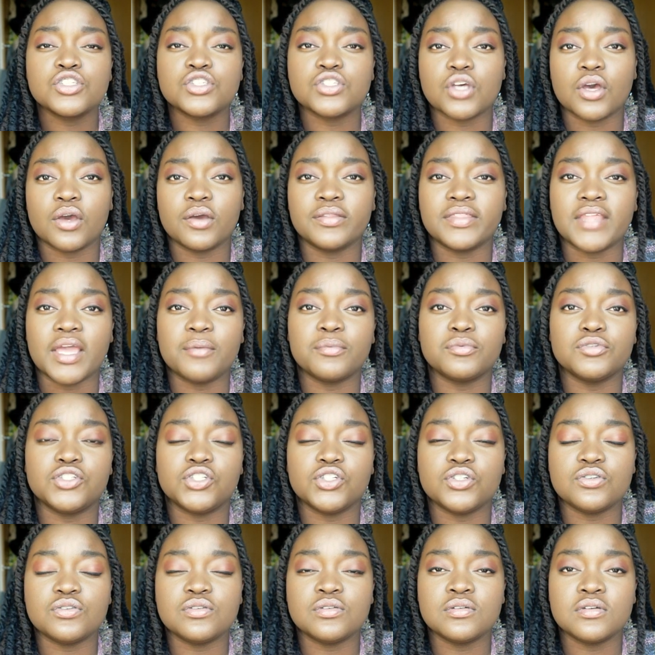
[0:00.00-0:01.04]
So they
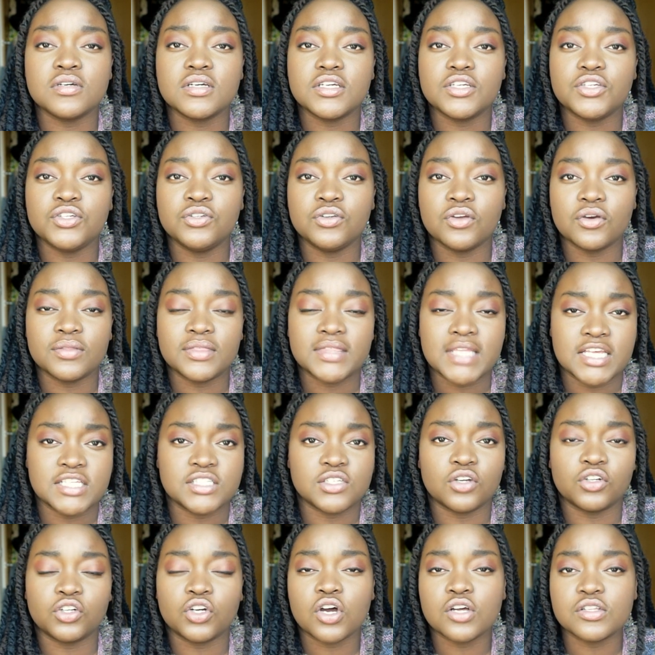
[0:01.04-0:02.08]
would do,
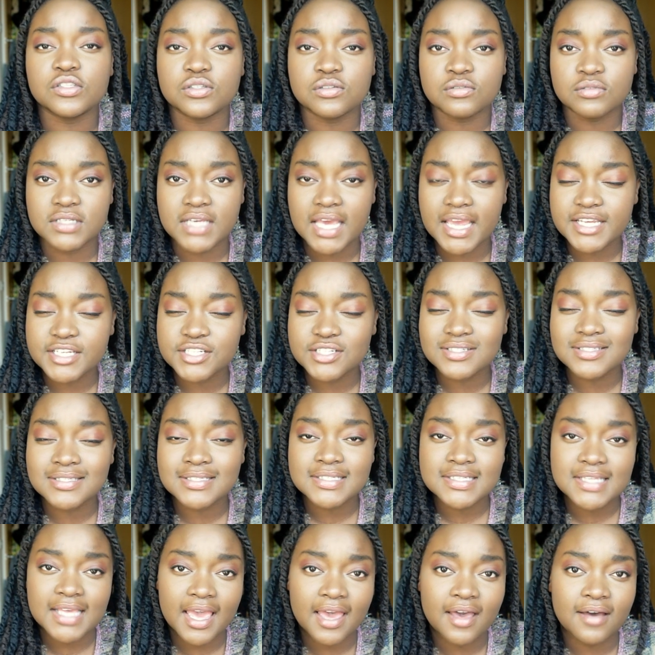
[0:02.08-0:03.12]
things on
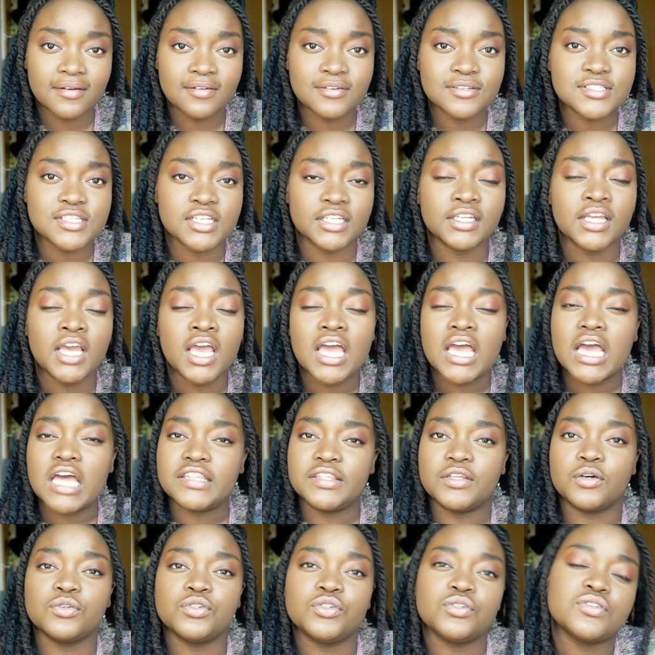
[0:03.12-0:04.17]
consultation skills, and
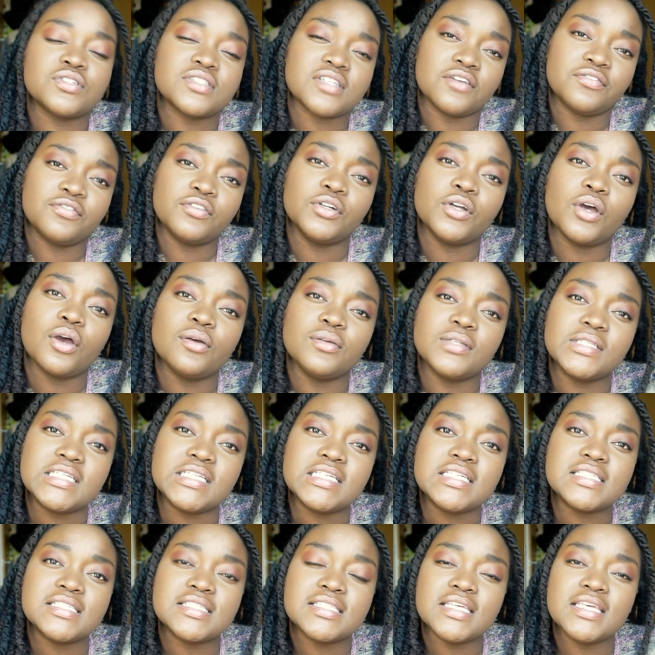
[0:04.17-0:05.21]
they'll do stuff on
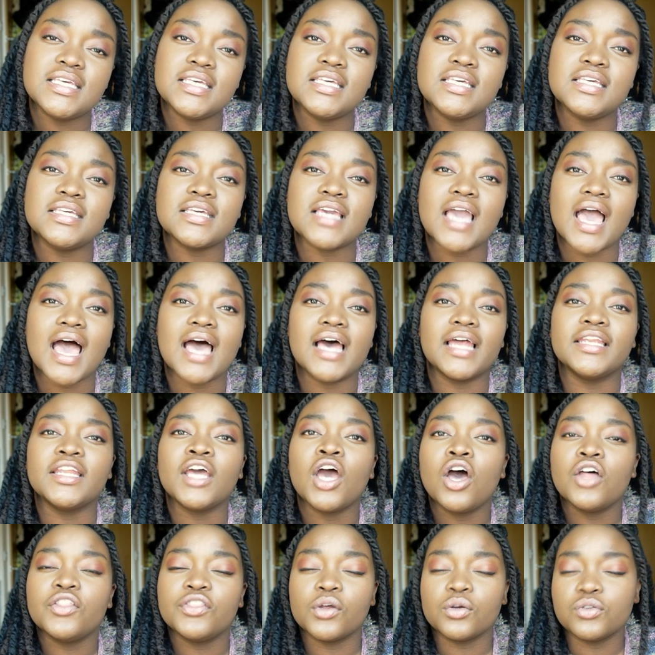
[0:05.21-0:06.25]
OTC,
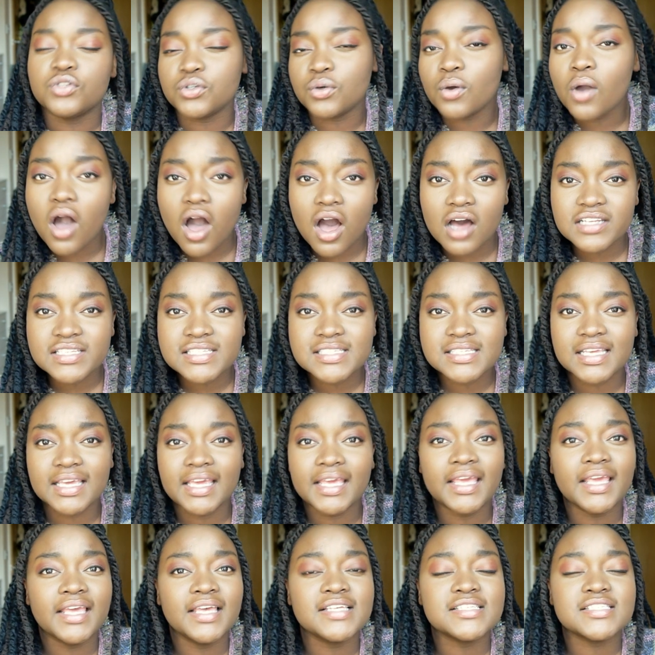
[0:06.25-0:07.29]
and they'll do
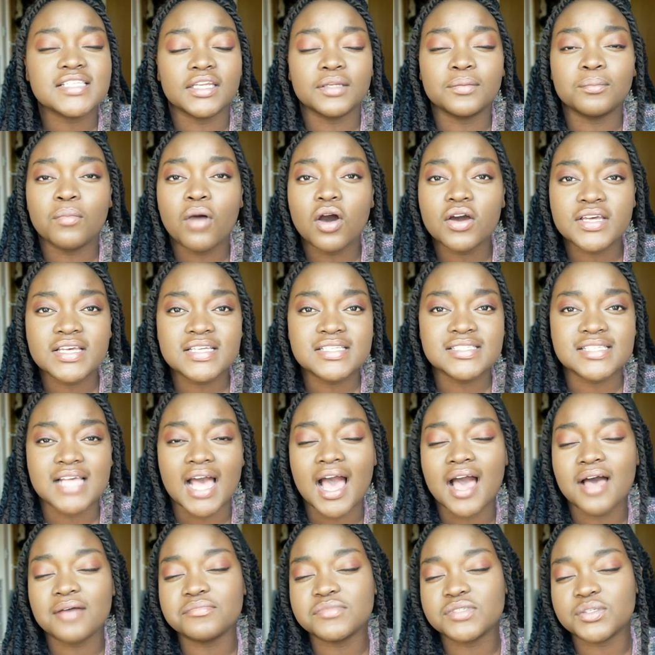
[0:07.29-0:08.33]
OSCEs and mock
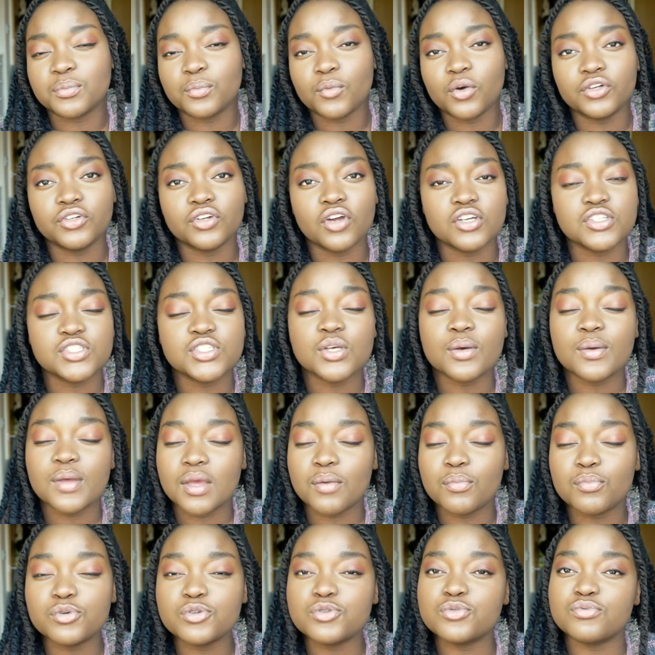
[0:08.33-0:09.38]
exams and whatnot. So
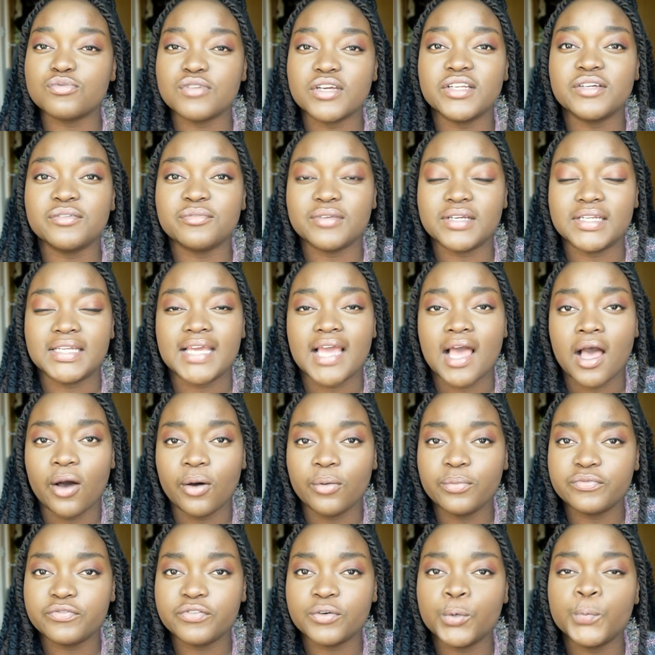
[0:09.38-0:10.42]
it was really, really
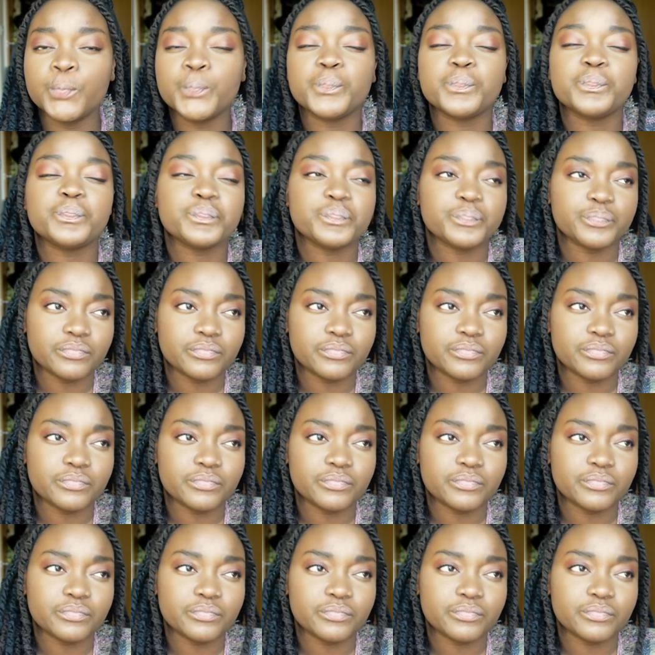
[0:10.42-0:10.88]
helpful.